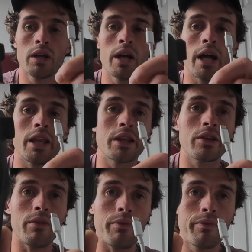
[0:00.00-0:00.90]
And
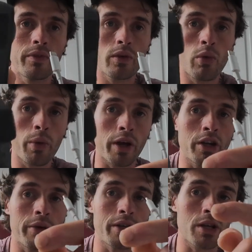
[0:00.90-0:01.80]
what we're going to
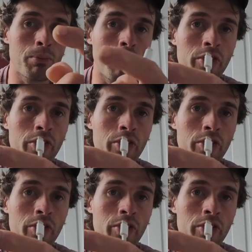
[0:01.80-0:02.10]
do is above